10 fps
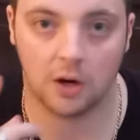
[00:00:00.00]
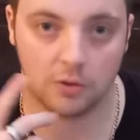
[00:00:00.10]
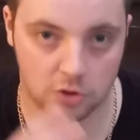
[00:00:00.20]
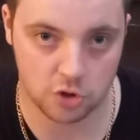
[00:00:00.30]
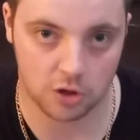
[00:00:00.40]
or
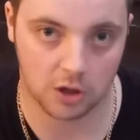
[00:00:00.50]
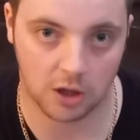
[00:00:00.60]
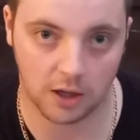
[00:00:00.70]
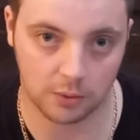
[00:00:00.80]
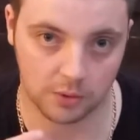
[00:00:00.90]
a draw,
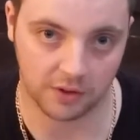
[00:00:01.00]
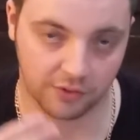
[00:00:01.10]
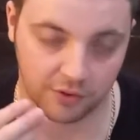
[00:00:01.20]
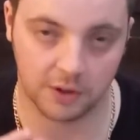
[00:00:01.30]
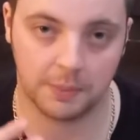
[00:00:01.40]
I will give
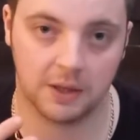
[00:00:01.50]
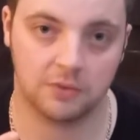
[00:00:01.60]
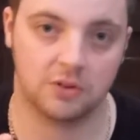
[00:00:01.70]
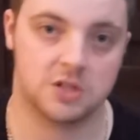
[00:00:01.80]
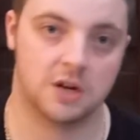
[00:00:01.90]
£3
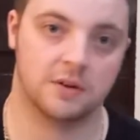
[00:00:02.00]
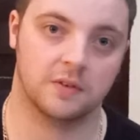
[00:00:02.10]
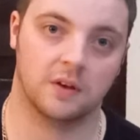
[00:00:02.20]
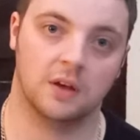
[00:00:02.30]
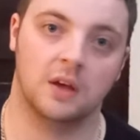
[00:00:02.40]
to
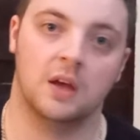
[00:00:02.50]
charity.